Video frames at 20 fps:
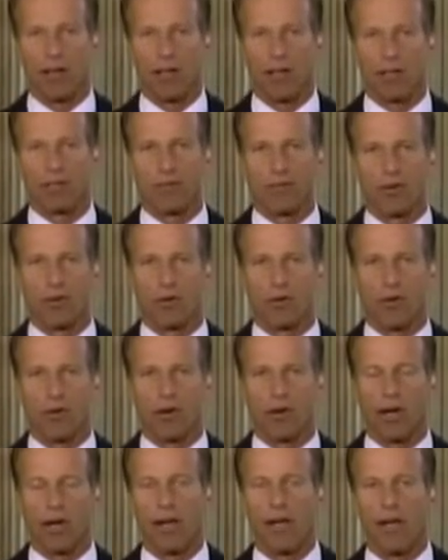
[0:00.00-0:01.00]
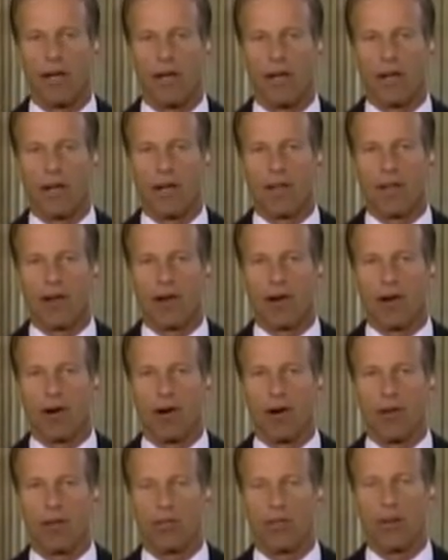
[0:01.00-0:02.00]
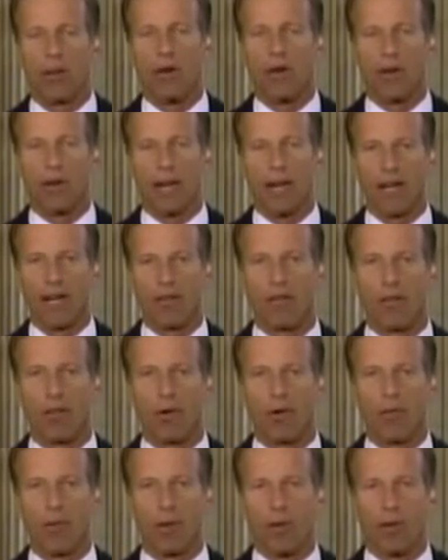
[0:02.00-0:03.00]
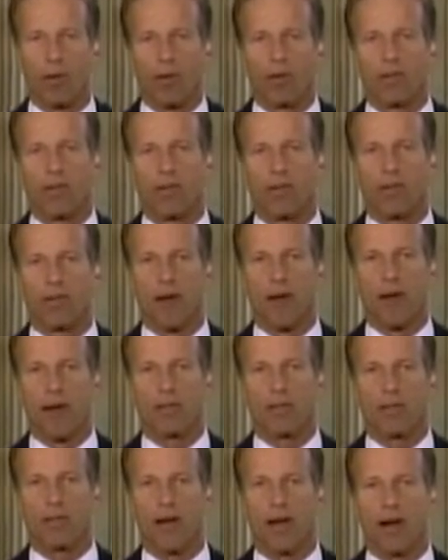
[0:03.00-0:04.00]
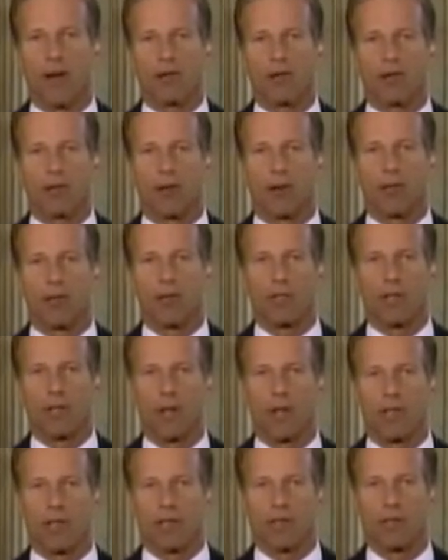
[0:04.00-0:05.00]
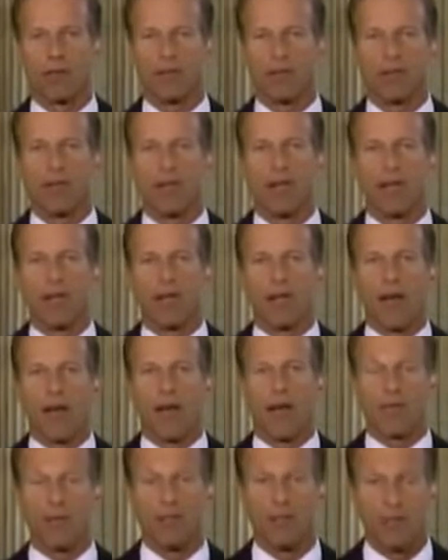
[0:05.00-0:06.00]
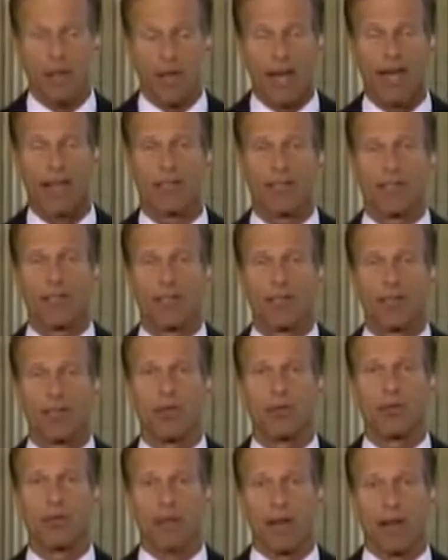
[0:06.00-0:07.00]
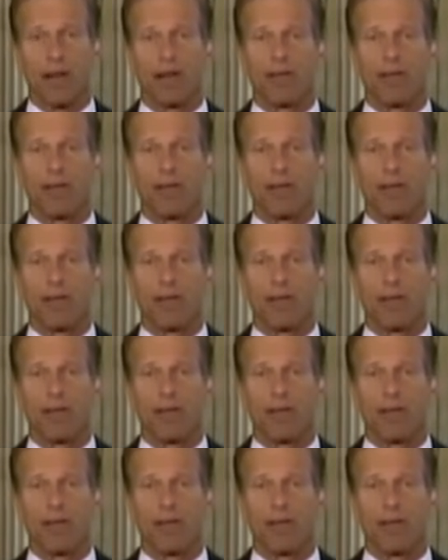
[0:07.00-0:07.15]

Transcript: different story. There are 284 bills that have passed the House of Representatives that have been sent to the Senate.